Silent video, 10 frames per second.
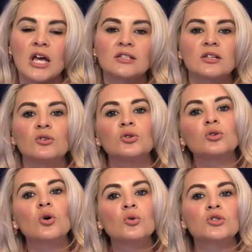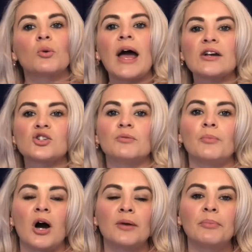So your call to action
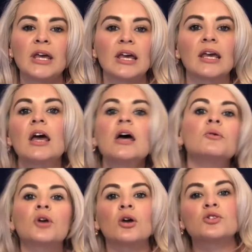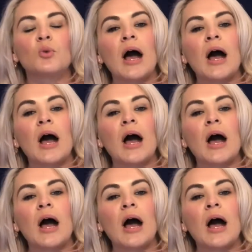might be, go to our